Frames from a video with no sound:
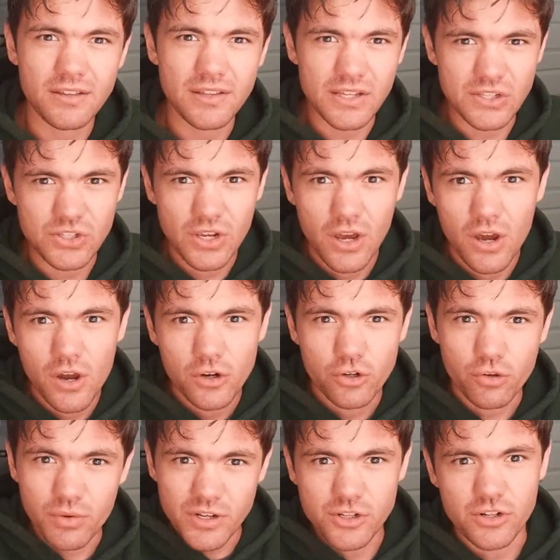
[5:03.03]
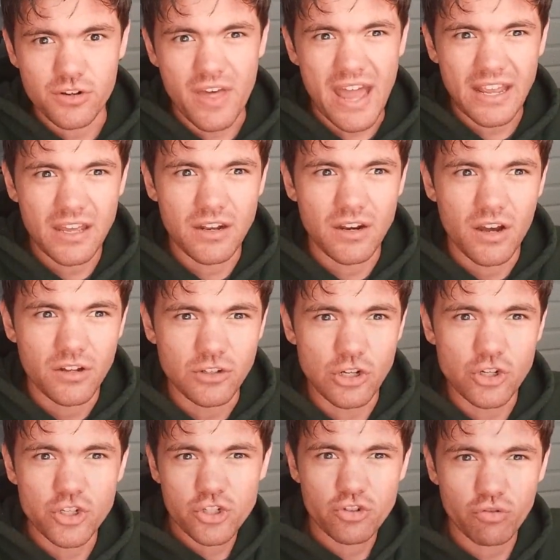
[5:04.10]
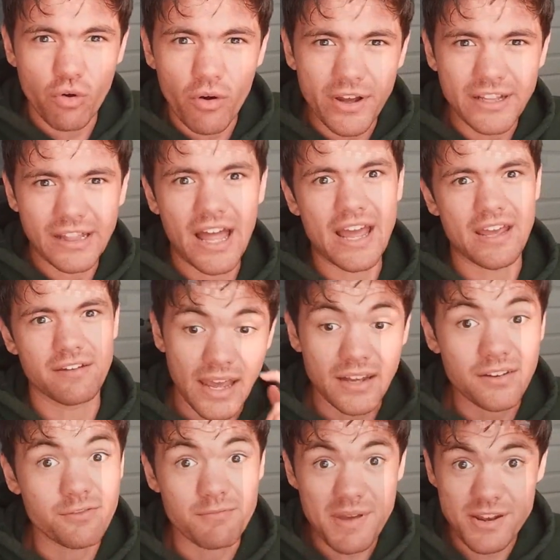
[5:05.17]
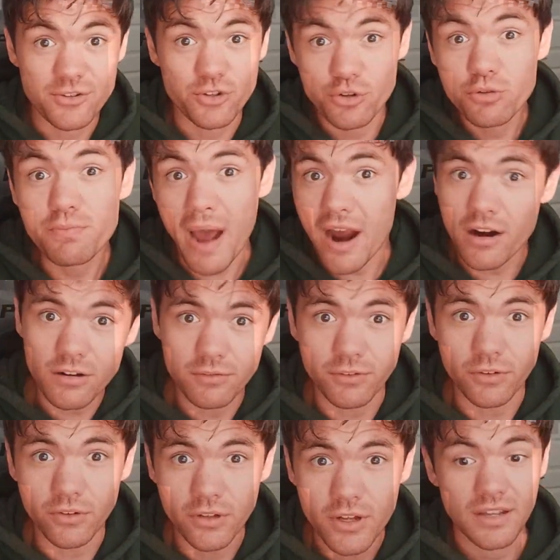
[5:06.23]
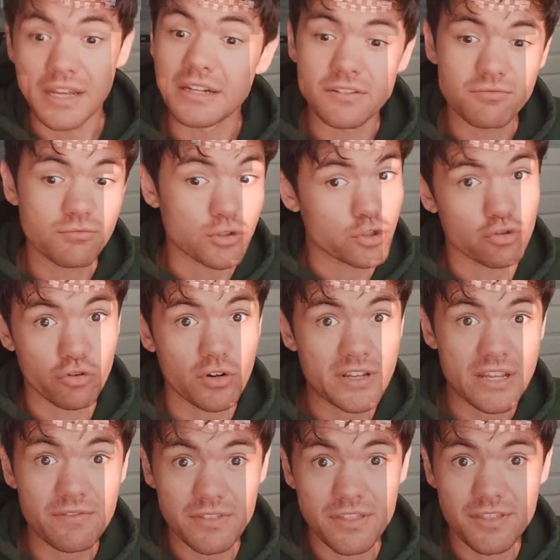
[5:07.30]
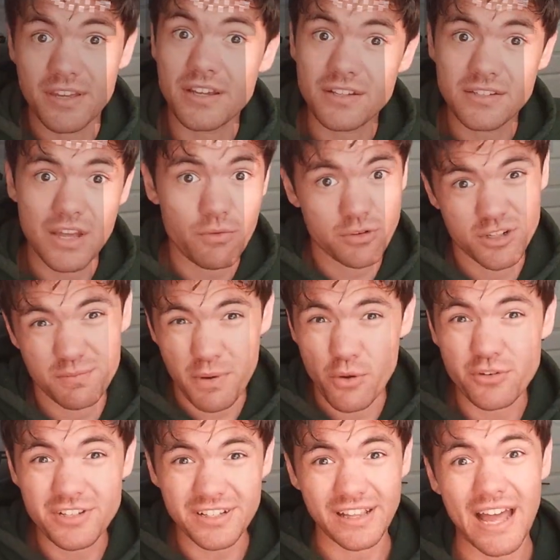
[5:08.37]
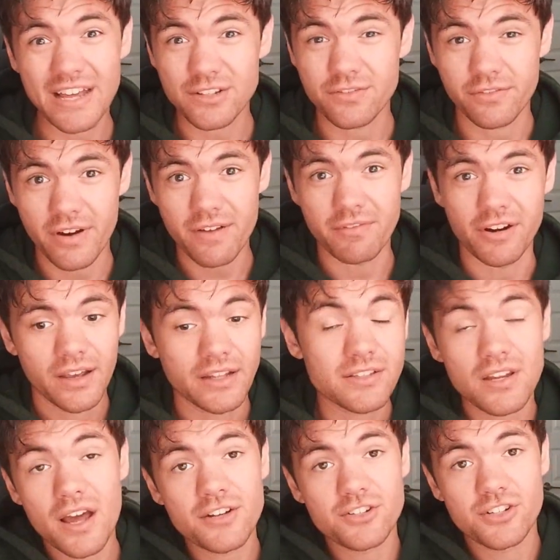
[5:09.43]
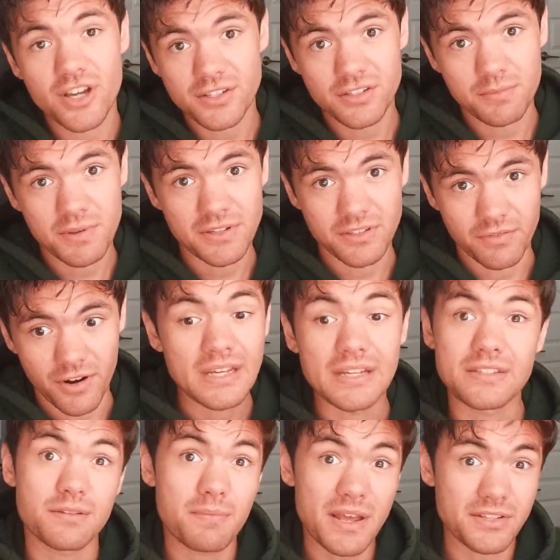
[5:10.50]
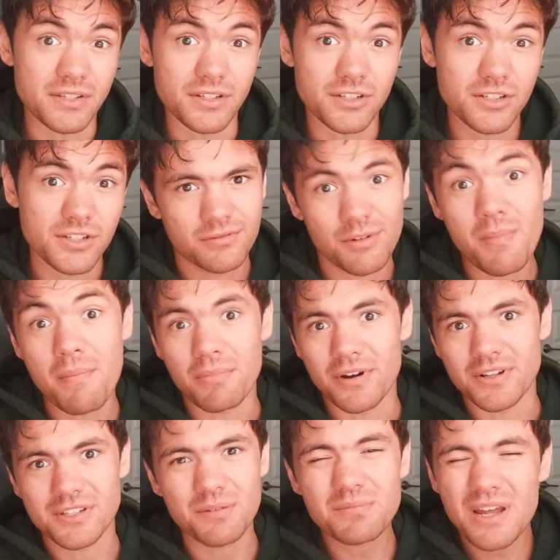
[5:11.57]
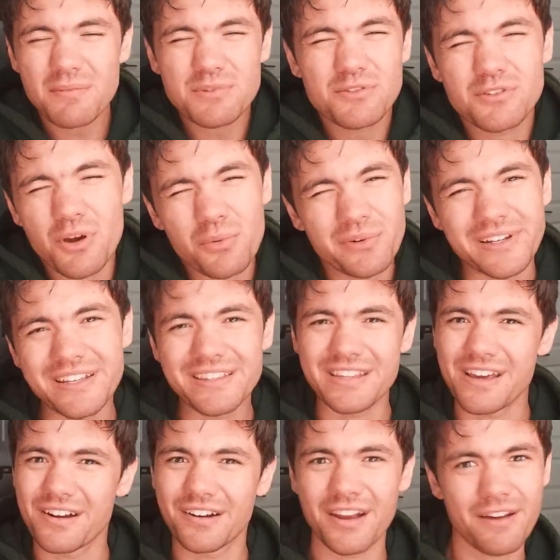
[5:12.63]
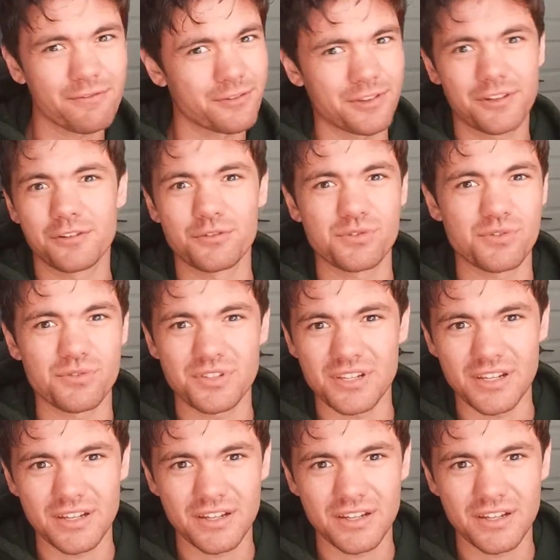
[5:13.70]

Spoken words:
this creature that can destroy life, and if made too powerful, can destroy even things that were supposed to last forever. It's not just a piece of art, it's a message. Remember, sometimes you don't need the internet for the clues you seek.